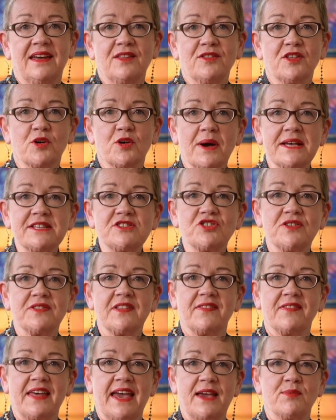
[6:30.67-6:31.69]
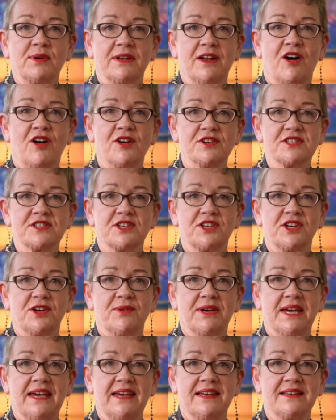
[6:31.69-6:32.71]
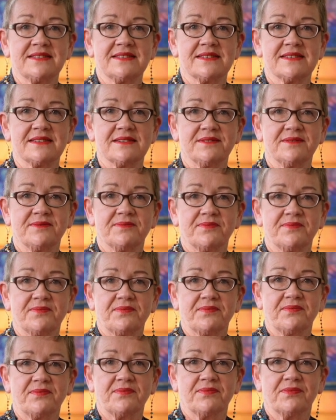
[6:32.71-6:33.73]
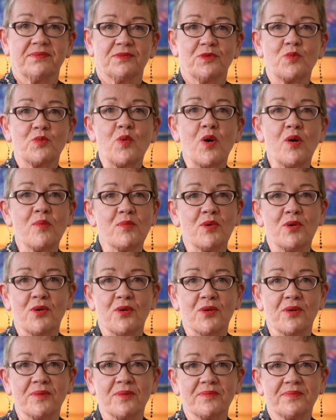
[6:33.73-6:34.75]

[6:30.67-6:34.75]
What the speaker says: the question that they will ask you is, what more?